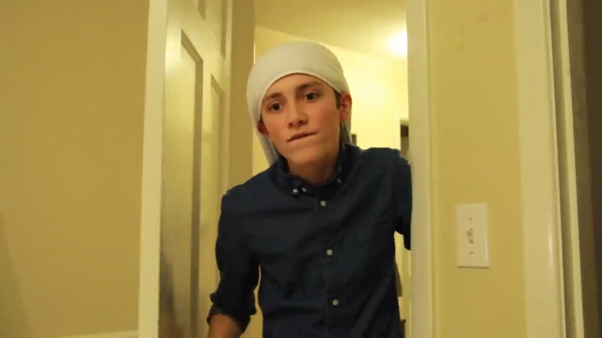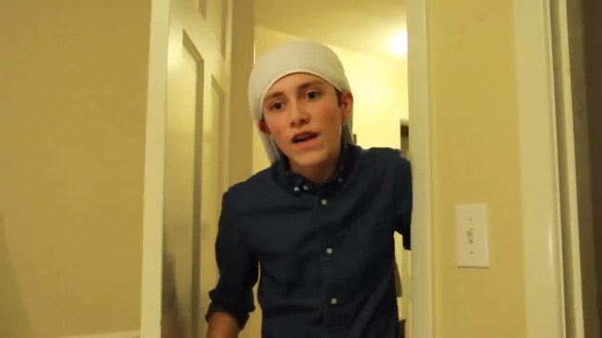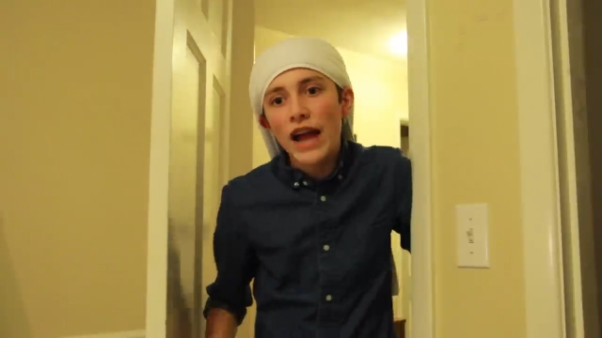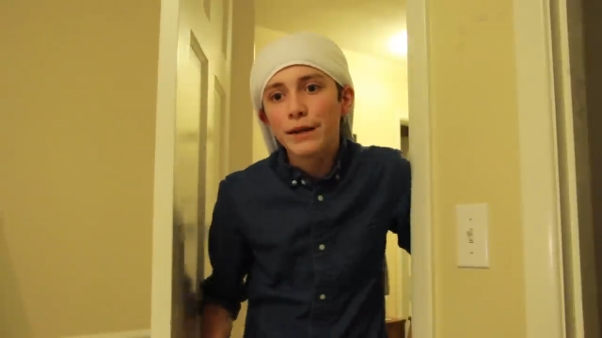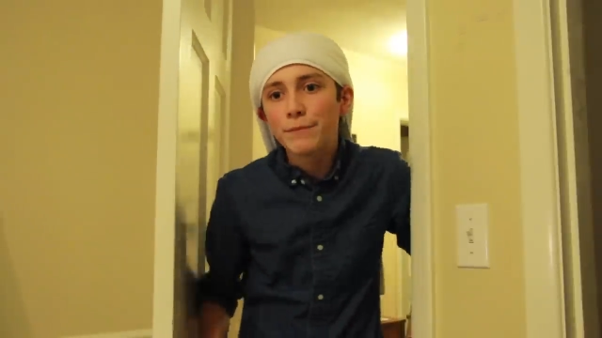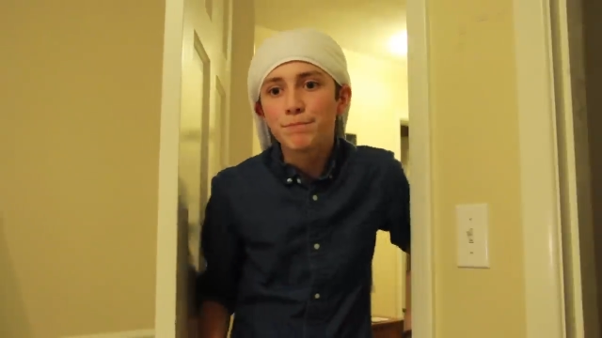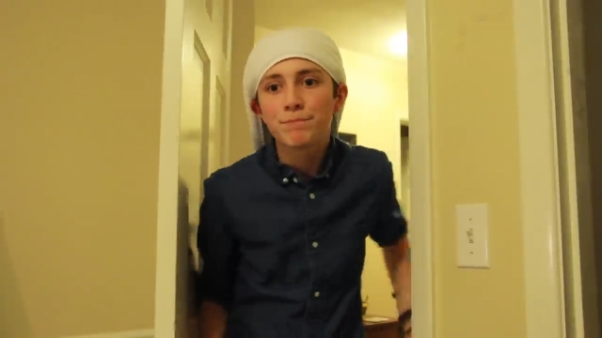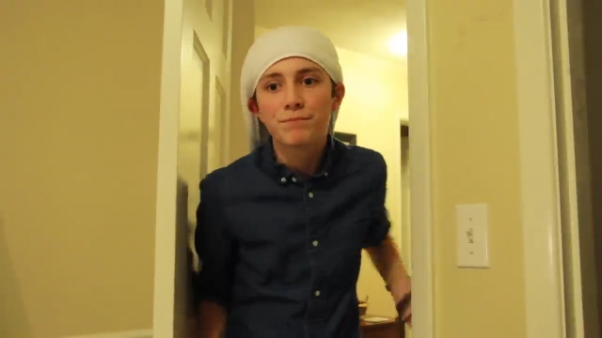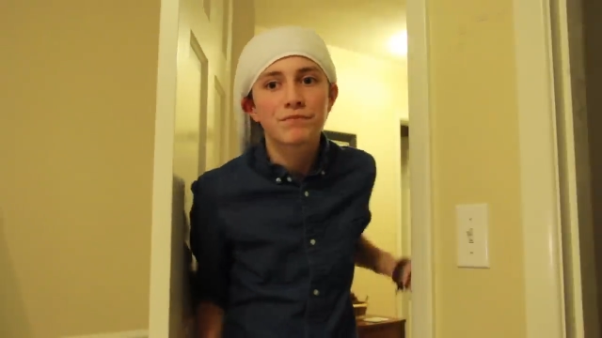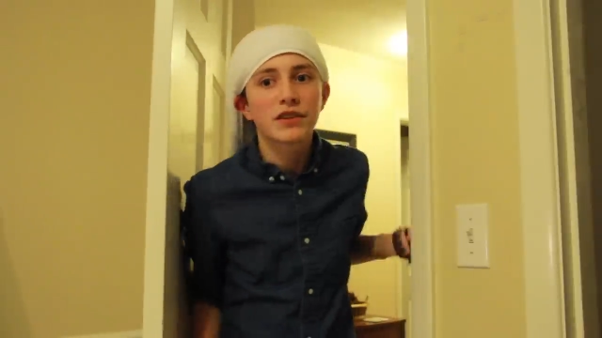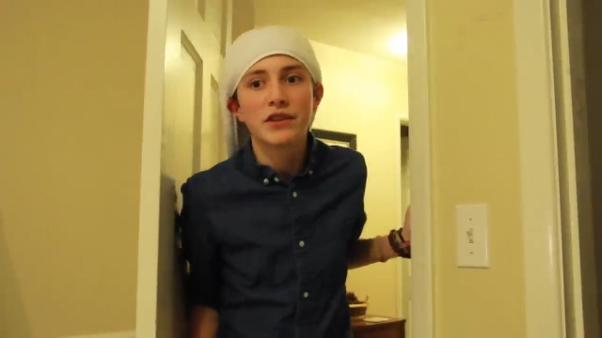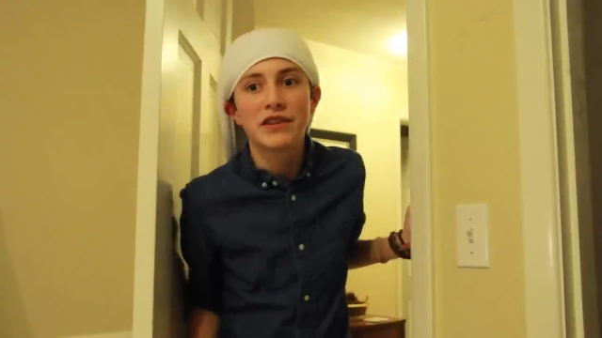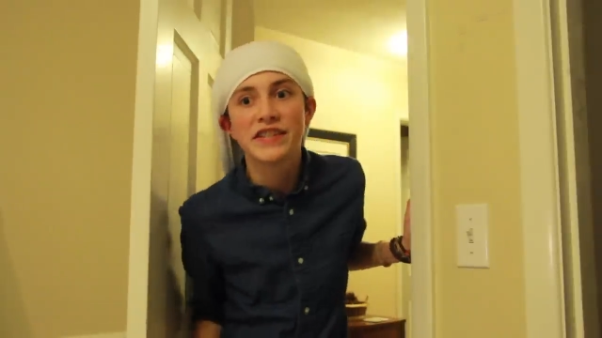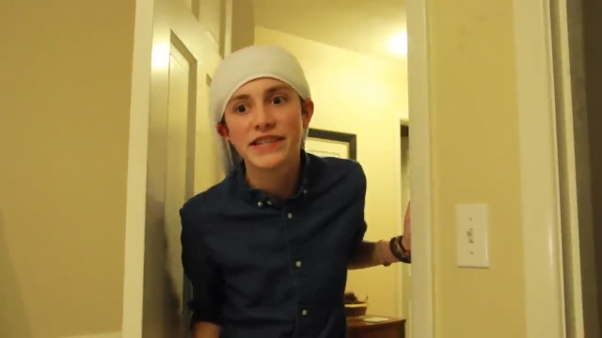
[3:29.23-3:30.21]
Fine,
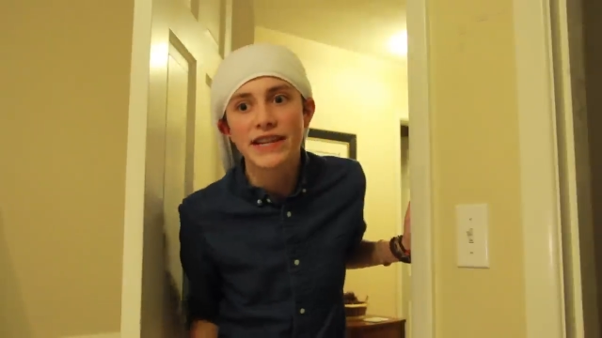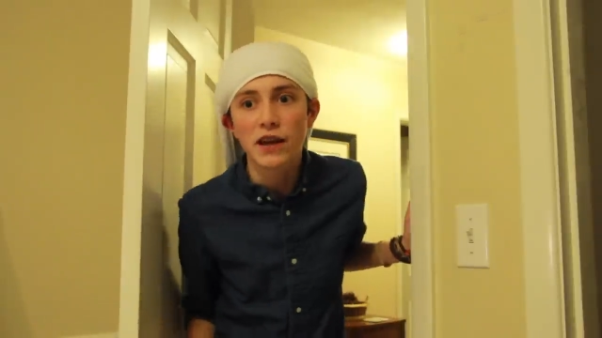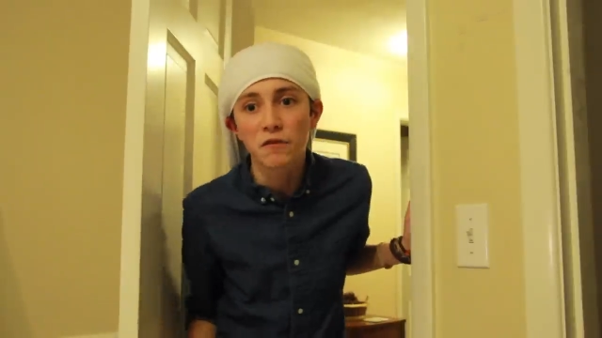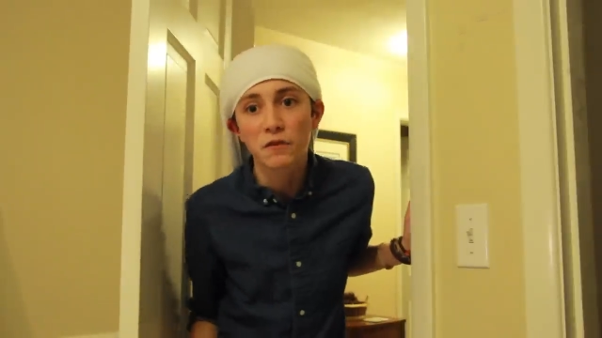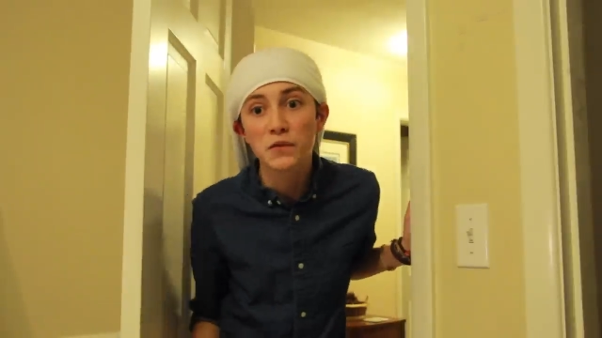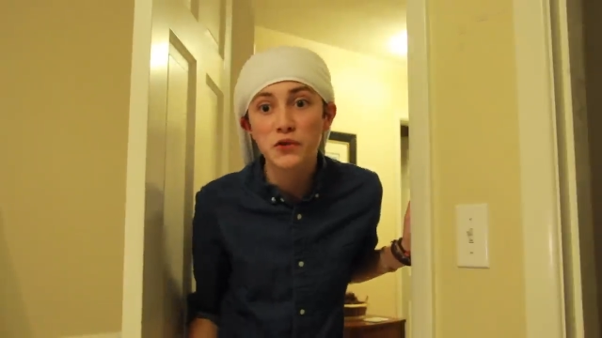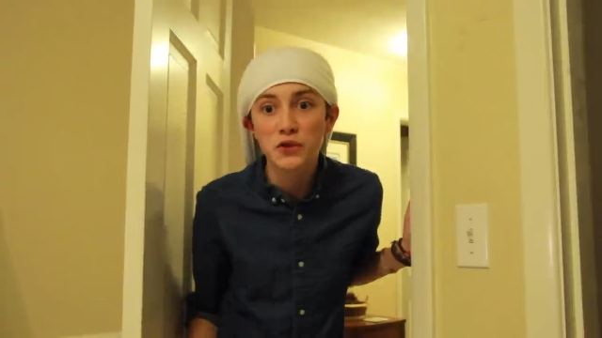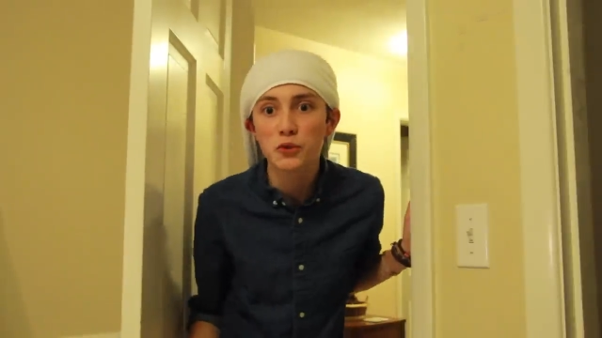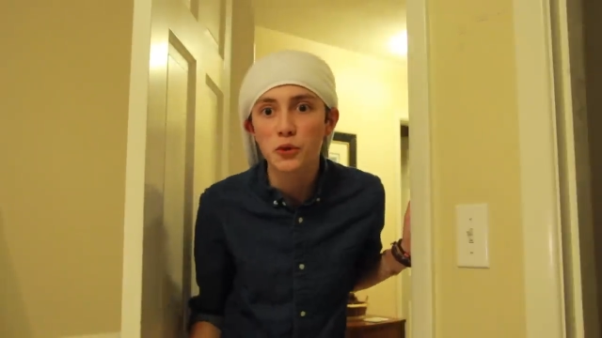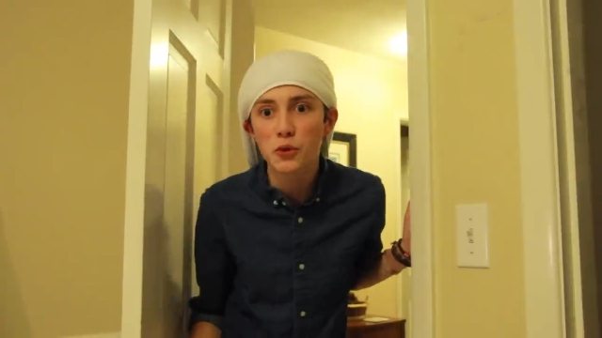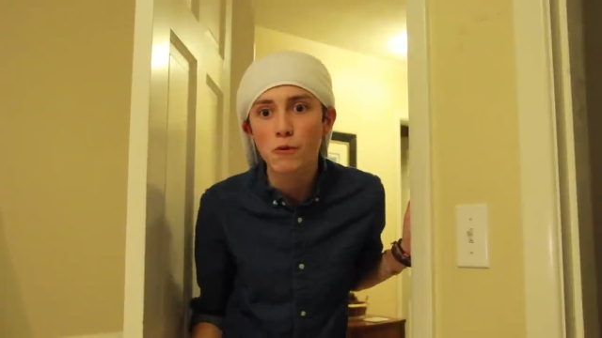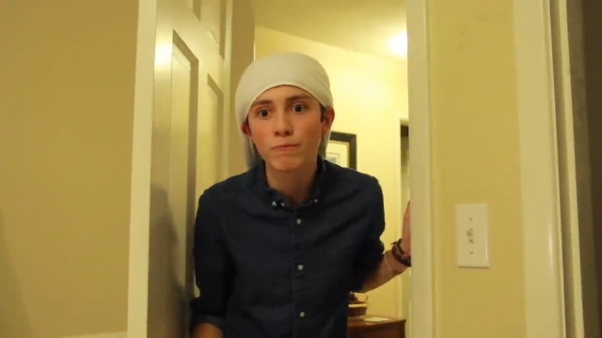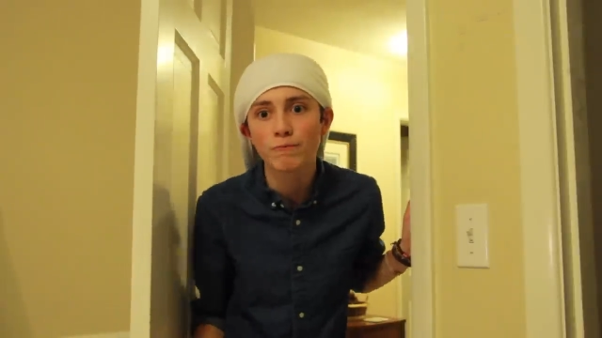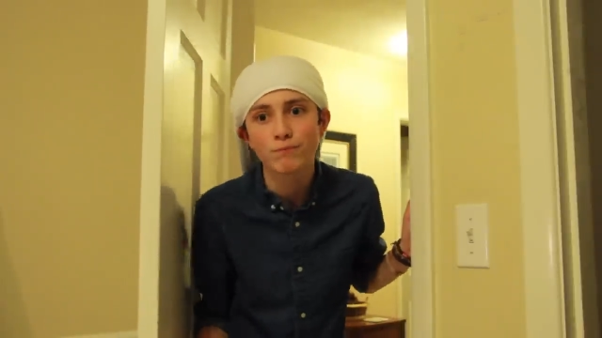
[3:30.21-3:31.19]
you can stay home from
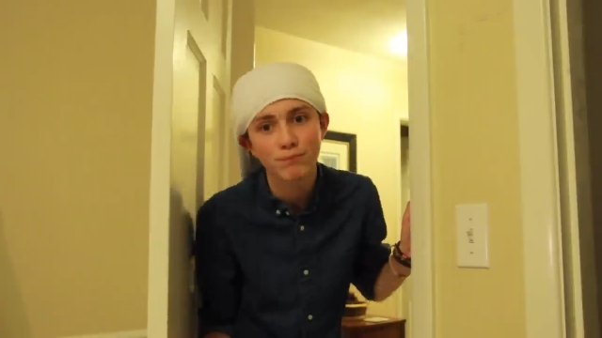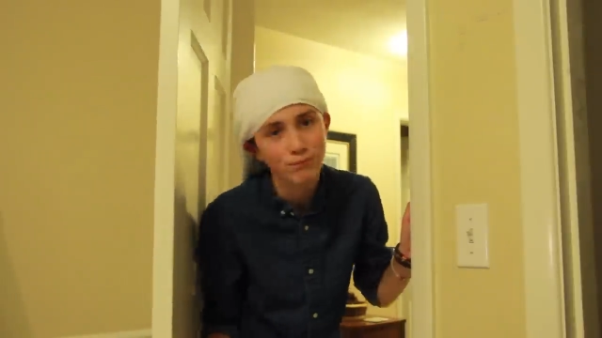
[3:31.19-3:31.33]
school.